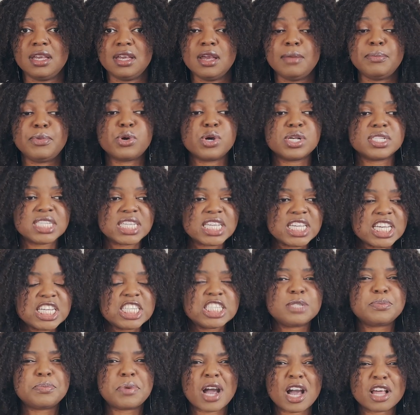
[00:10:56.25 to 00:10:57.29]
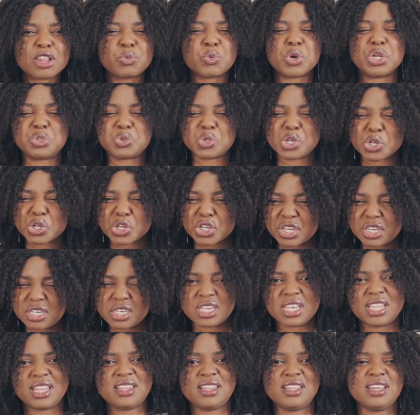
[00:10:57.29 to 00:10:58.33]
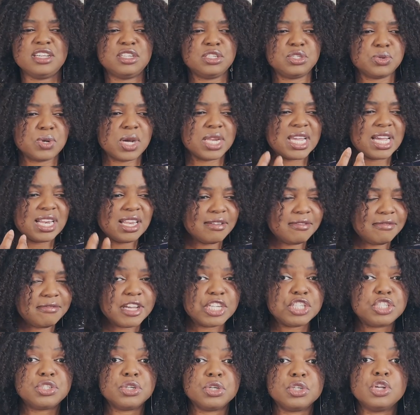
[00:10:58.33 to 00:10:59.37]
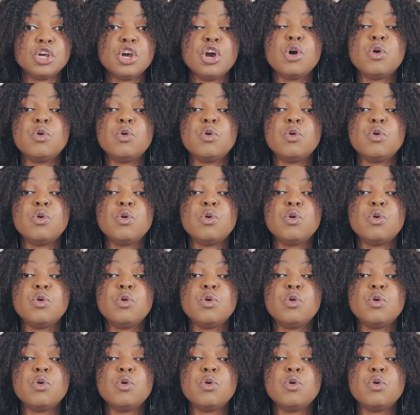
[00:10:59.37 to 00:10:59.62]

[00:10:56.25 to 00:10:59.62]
Because each pathway to a good thing, to an elevation,